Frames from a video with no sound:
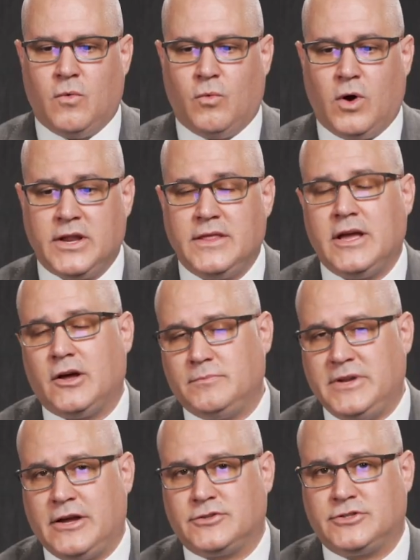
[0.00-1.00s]
One of the
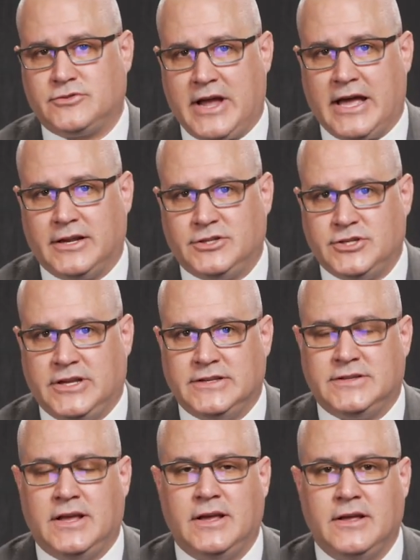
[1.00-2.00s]
Help Now
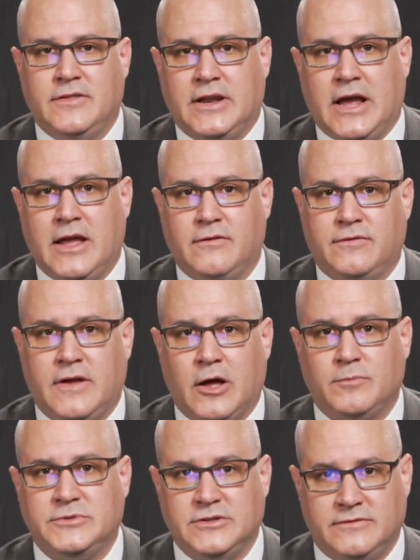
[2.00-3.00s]
strategies that I've
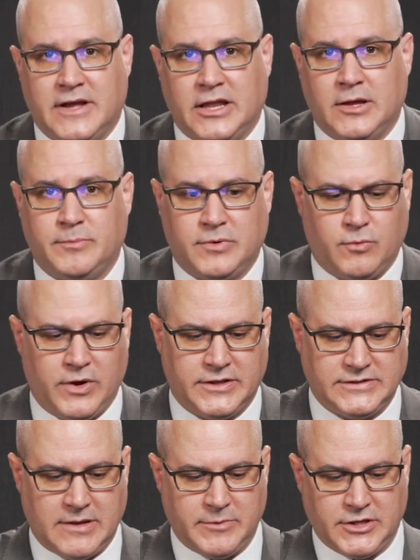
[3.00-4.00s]
helped develop with
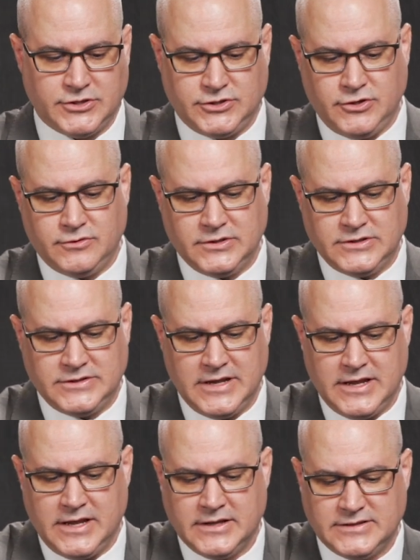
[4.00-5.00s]
some of the students
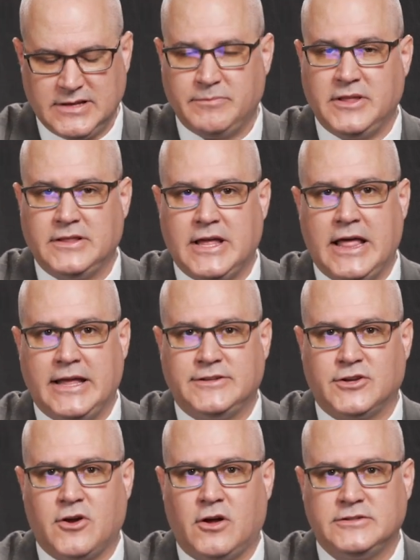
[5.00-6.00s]
is something that I like
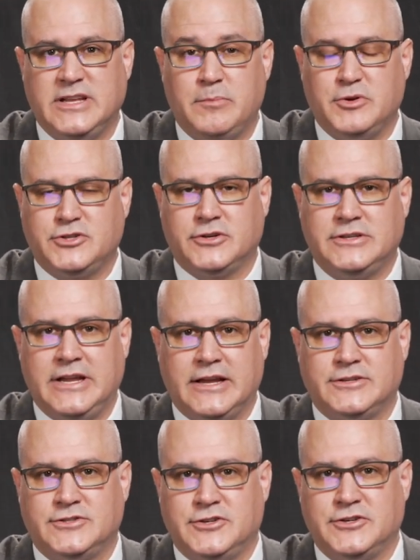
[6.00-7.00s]
to call temperature,
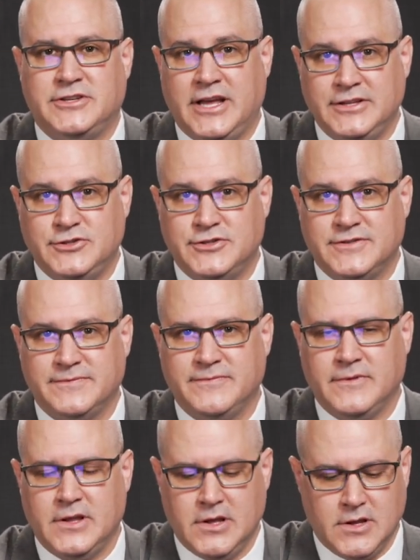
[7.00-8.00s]
texture, touch.
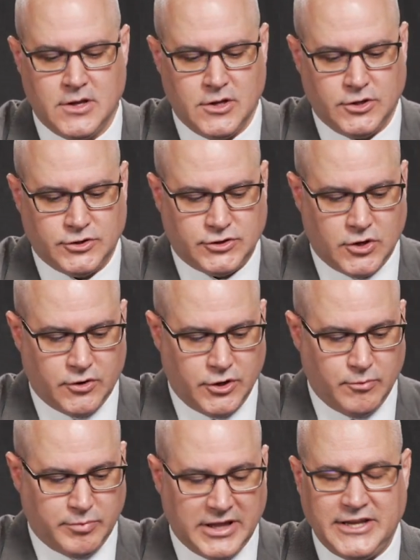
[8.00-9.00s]
So
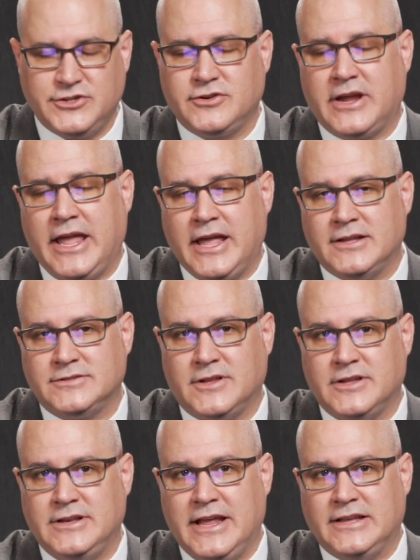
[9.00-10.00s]
you place your hands
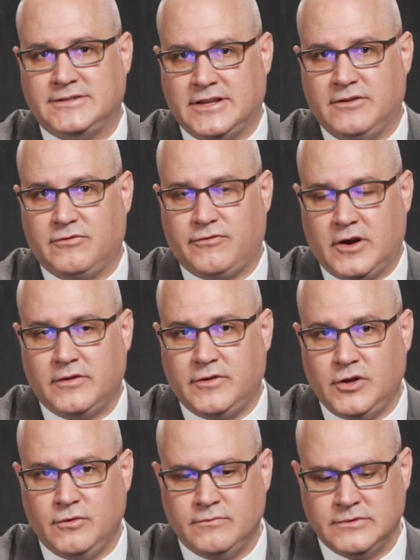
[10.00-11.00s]
on the desk in front of
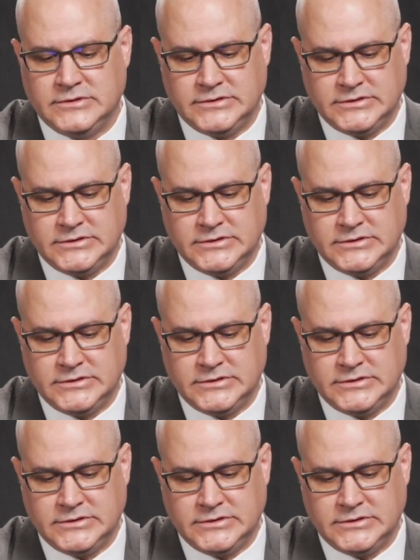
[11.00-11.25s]
you